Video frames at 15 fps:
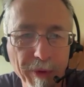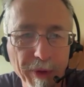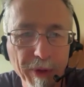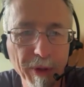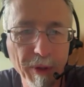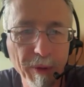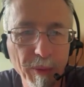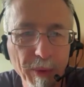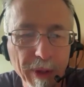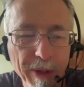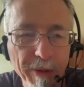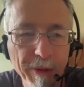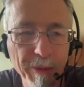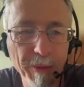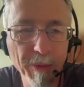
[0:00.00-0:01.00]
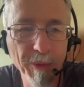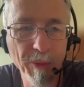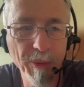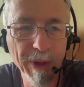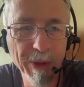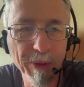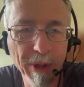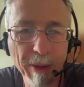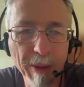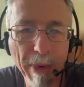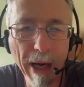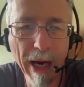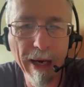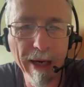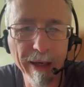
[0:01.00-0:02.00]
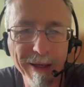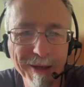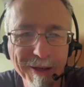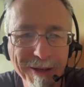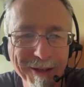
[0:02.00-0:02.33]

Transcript: Will you come back?